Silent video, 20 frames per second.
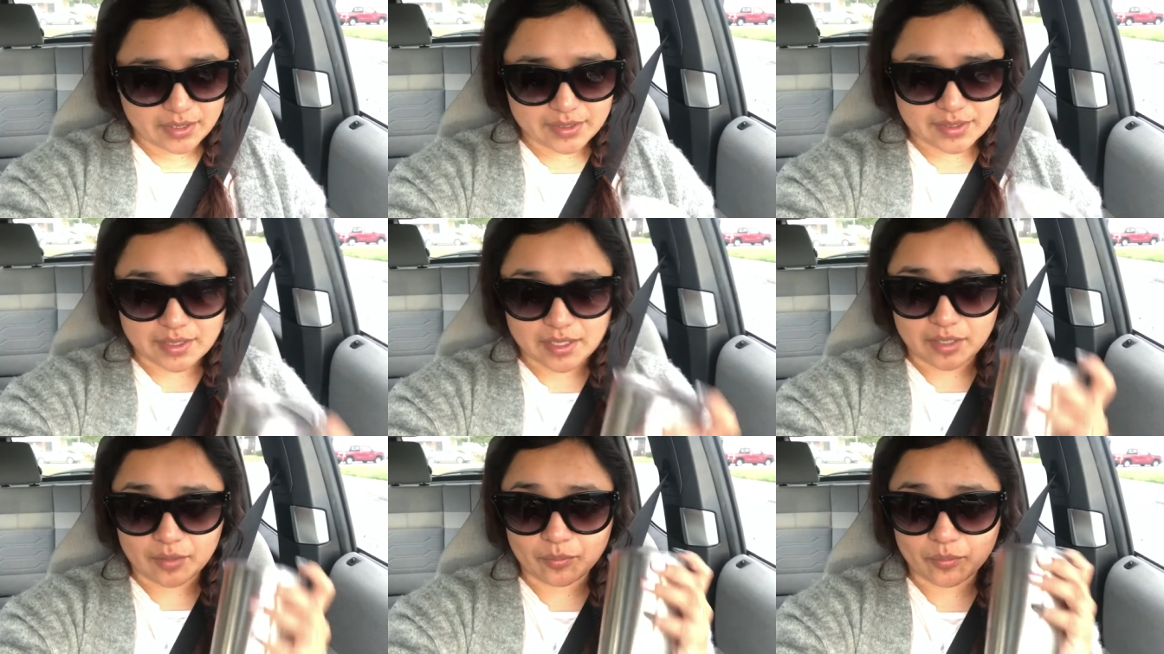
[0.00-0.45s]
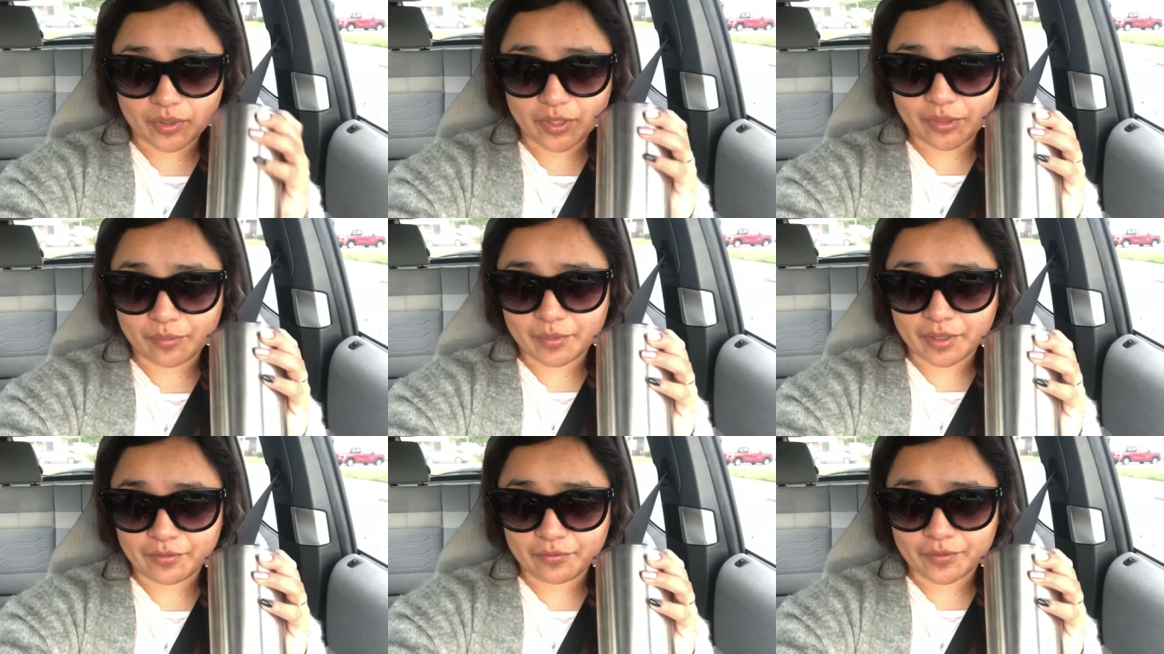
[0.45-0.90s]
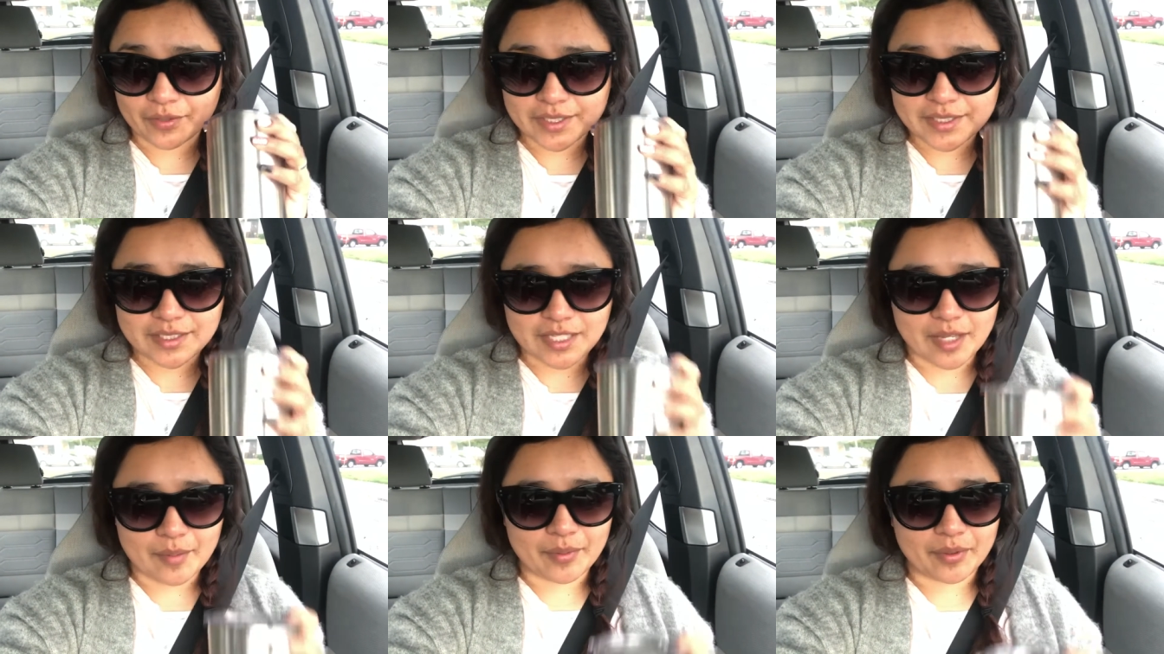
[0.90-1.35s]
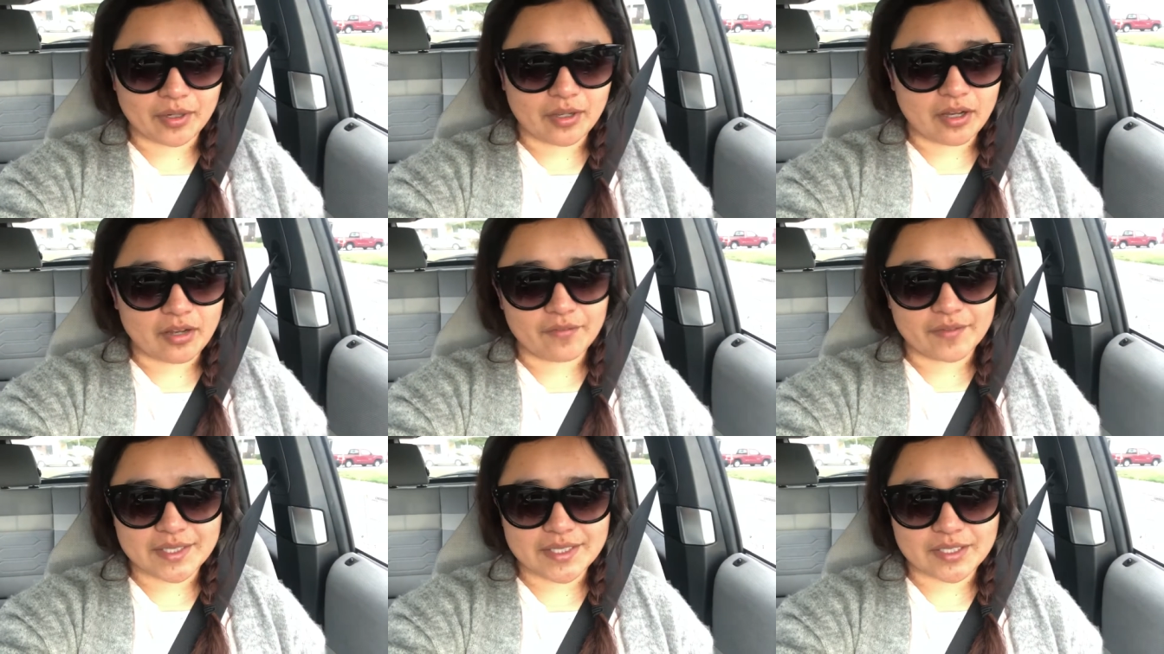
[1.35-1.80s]
done with my first cup of
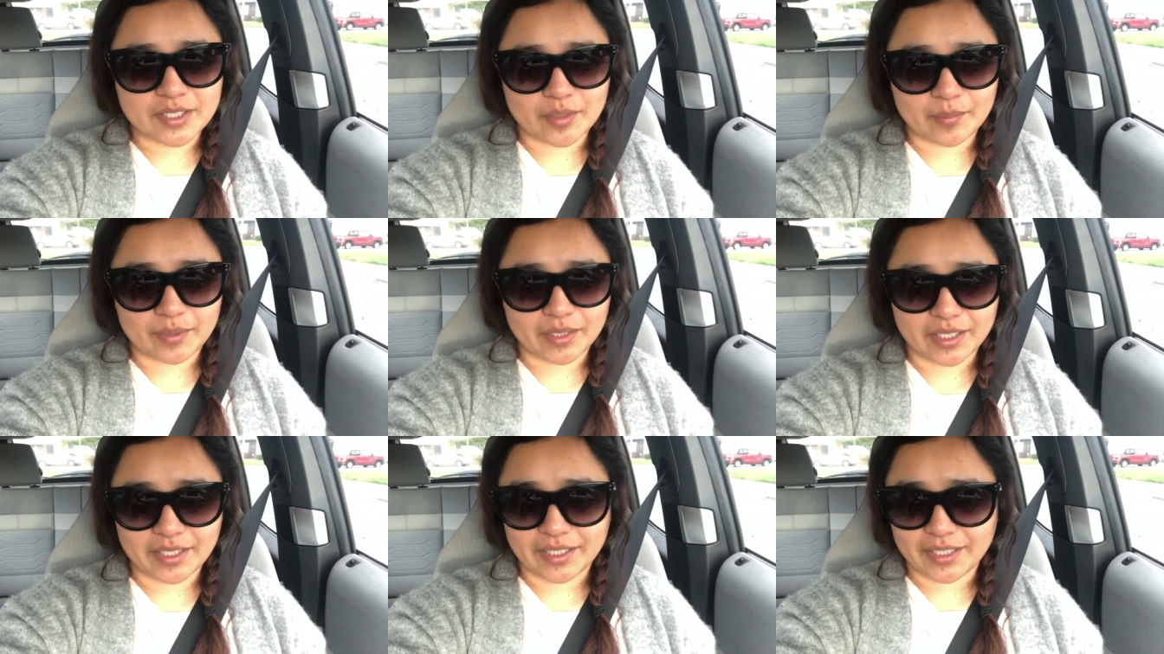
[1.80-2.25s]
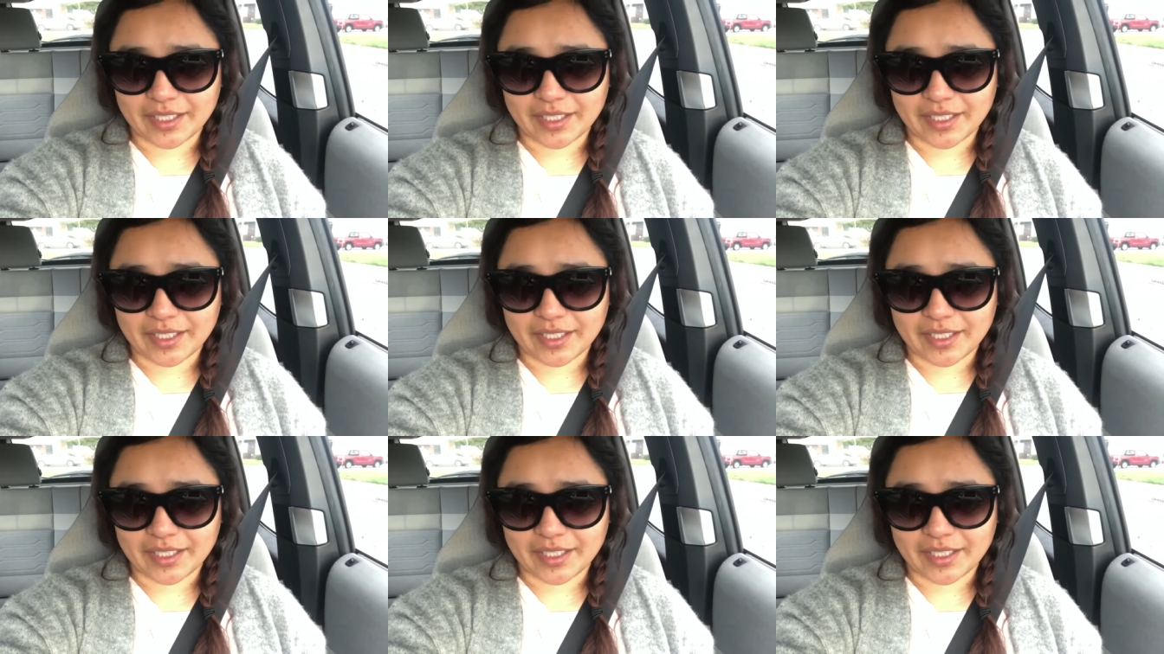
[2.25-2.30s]
coffee. So I'm gonna